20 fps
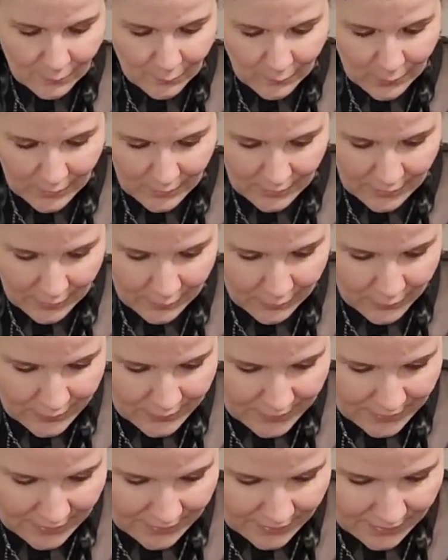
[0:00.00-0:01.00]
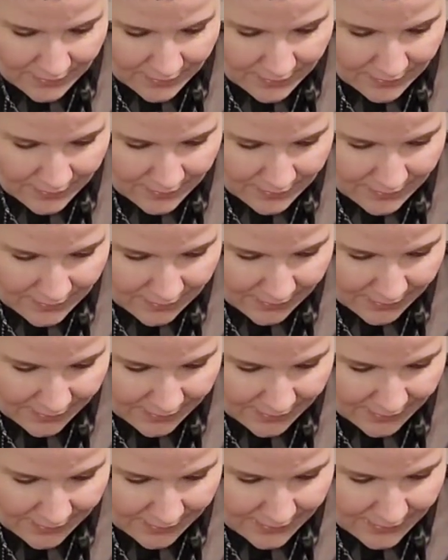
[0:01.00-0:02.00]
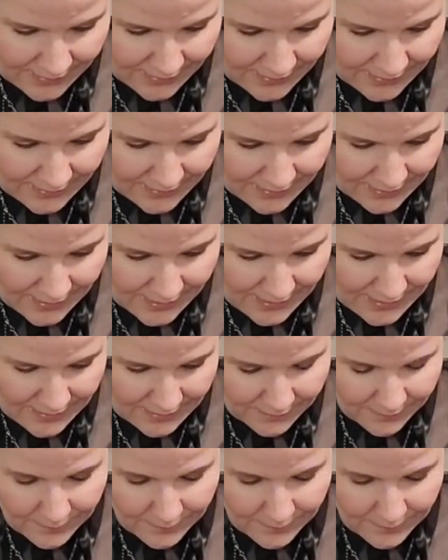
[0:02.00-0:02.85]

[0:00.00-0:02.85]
one of those tie things you need to cut.